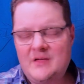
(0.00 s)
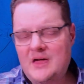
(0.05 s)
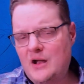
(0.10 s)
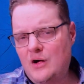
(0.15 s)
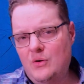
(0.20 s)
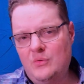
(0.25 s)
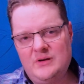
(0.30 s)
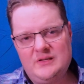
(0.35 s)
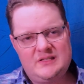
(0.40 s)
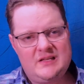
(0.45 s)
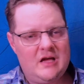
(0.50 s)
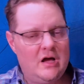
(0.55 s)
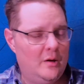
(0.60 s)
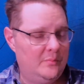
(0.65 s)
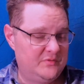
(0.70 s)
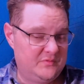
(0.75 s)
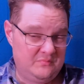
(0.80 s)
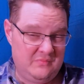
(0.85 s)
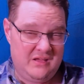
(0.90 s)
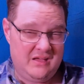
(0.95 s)
That always
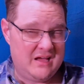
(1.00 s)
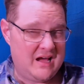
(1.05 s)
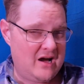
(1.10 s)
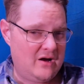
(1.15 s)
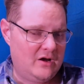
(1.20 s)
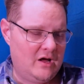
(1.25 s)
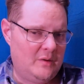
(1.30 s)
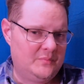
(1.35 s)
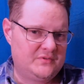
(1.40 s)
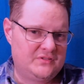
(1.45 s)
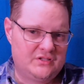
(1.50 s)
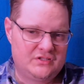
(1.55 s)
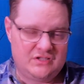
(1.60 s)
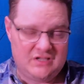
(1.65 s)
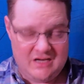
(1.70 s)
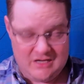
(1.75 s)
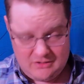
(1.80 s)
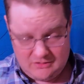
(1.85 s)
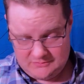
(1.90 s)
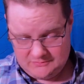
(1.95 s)
helps me out, helps the
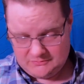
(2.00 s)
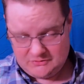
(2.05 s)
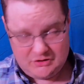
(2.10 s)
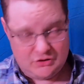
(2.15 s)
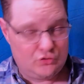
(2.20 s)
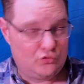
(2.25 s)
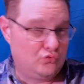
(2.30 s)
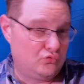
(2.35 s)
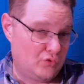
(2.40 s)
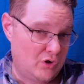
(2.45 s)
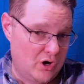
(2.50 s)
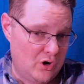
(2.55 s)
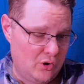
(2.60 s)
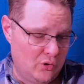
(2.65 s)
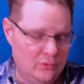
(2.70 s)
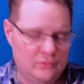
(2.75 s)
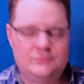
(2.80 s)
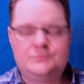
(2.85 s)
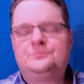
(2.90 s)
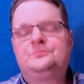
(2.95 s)
channel to
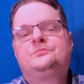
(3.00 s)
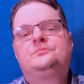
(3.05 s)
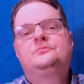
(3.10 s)
grow.